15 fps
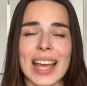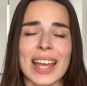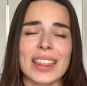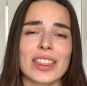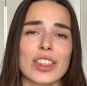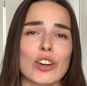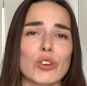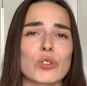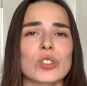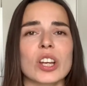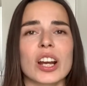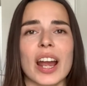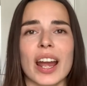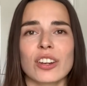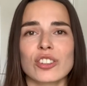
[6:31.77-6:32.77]
and those
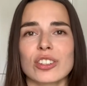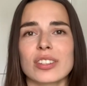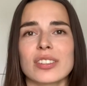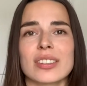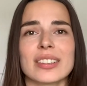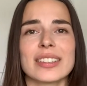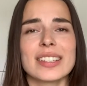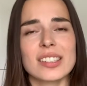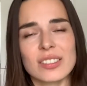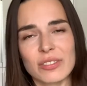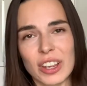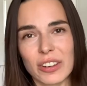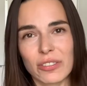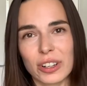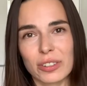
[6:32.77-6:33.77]
are actually the least
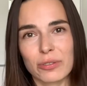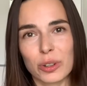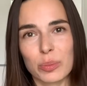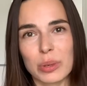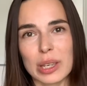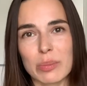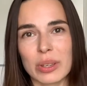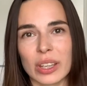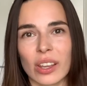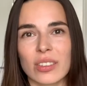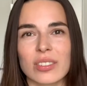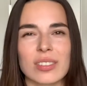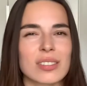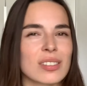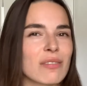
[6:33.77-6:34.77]
favorite for me because
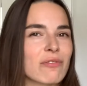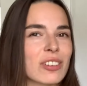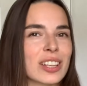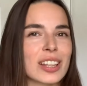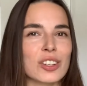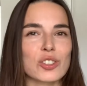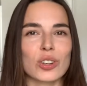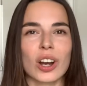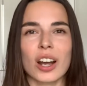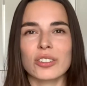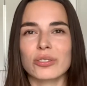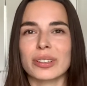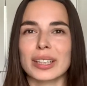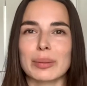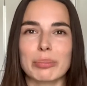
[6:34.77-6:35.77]
it's something that you can't
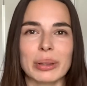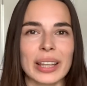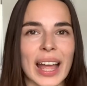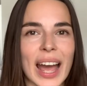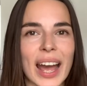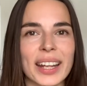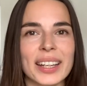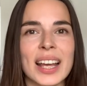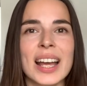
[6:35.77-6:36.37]
really plan.